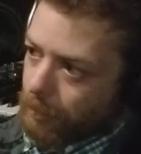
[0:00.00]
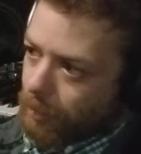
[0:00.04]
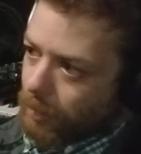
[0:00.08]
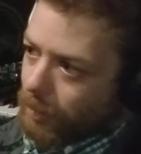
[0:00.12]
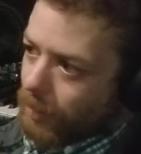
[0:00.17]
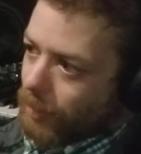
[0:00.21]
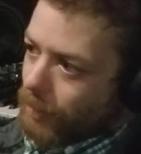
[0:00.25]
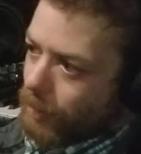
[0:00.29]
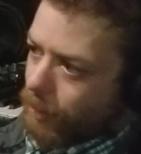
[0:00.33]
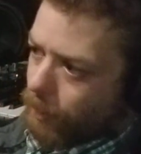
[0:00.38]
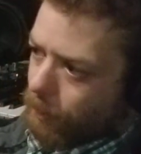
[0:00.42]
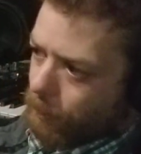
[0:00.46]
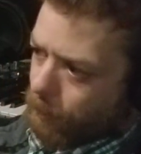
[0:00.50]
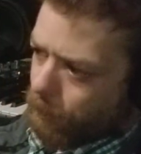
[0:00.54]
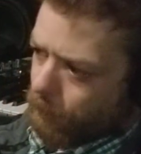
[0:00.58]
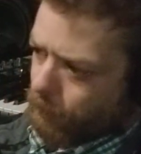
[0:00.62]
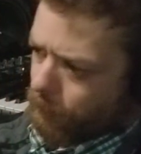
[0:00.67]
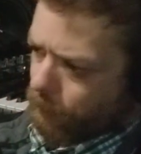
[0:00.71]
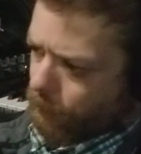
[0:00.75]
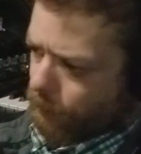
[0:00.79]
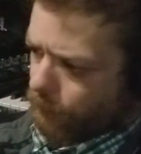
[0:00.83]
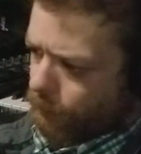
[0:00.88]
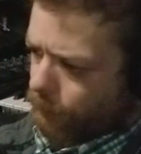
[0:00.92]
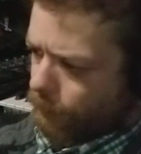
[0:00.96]

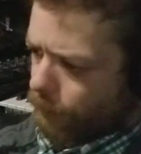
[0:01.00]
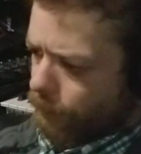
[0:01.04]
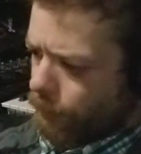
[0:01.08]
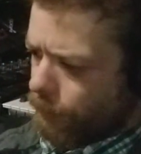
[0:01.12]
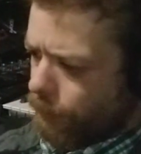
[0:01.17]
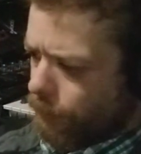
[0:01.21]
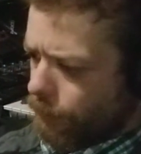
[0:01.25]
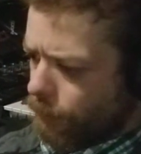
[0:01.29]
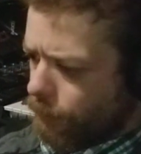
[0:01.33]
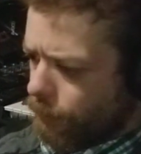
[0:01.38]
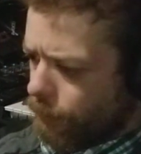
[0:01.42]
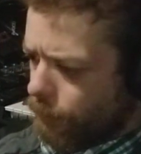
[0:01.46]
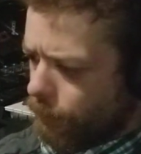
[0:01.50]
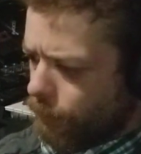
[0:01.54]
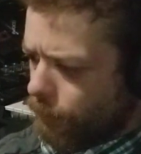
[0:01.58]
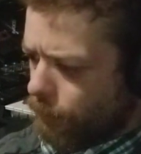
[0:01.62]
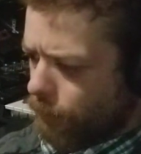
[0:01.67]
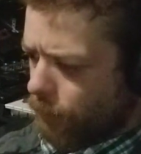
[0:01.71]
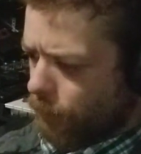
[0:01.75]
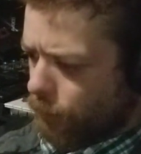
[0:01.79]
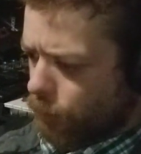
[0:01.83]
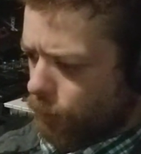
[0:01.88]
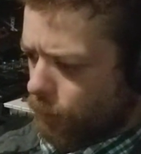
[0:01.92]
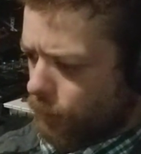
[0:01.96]

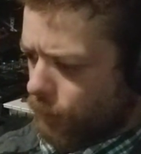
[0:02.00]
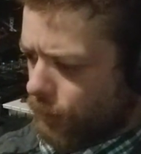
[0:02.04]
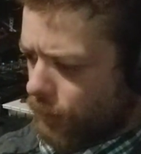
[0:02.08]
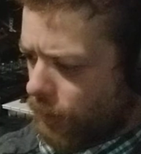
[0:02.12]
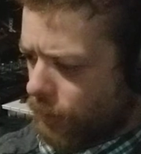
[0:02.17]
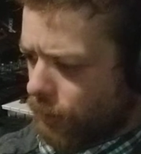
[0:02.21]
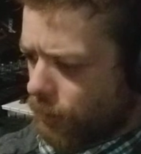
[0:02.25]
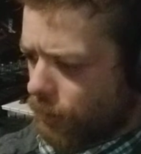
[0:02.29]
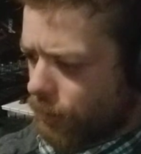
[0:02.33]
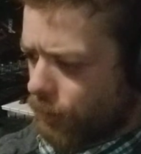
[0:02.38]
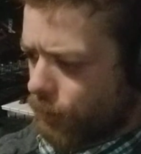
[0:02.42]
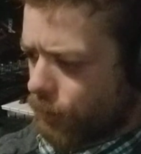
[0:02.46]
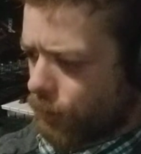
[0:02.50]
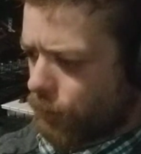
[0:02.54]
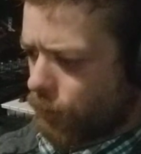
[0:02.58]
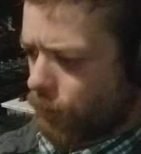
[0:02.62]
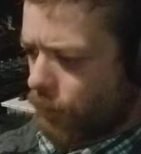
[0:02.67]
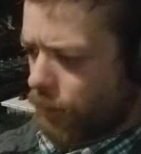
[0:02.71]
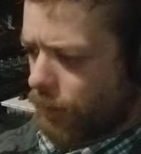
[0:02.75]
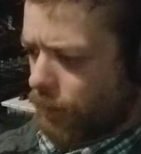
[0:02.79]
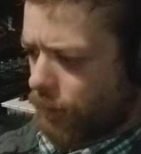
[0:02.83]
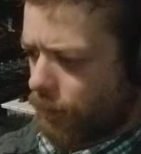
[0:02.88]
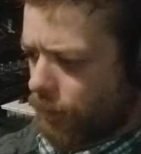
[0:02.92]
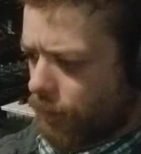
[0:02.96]
That's what it says on his
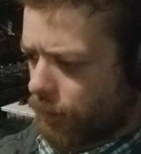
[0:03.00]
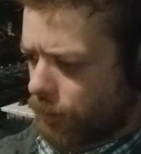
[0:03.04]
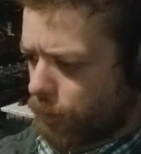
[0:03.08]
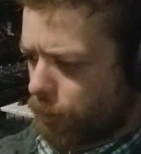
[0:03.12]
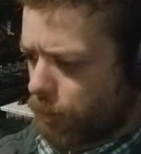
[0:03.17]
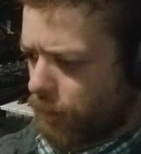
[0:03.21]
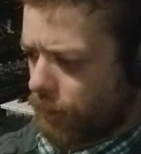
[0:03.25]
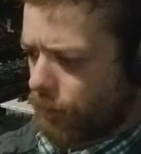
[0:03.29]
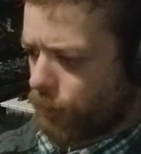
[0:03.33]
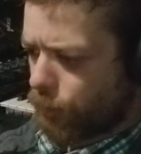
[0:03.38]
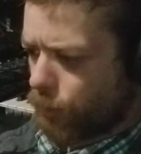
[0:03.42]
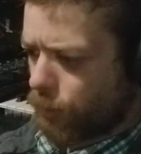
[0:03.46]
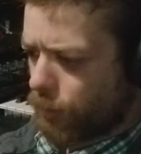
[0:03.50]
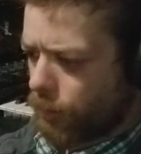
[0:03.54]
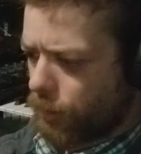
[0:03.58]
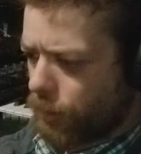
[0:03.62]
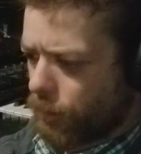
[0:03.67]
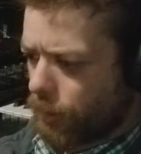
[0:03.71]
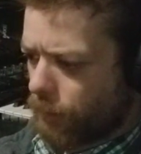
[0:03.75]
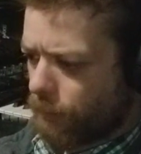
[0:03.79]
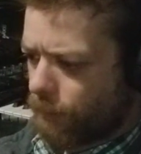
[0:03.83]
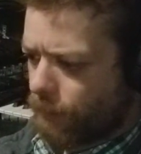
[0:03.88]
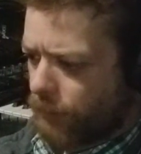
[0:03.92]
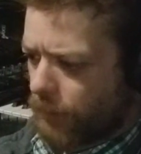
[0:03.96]
screen, and his beats really
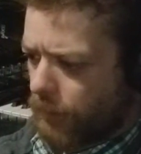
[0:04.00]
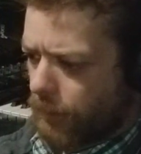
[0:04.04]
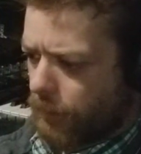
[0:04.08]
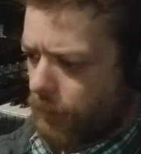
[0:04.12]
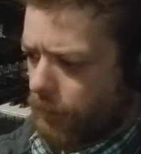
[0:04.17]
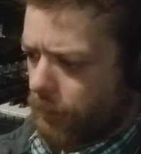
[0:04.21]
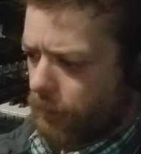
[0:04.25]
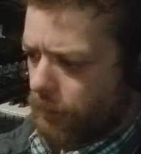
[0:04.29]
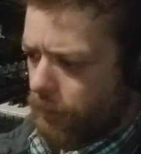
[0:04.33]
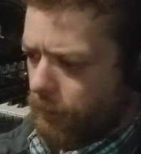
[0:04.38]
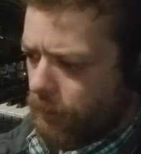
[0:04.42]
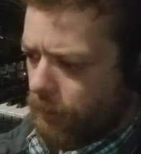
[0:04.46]
are fat.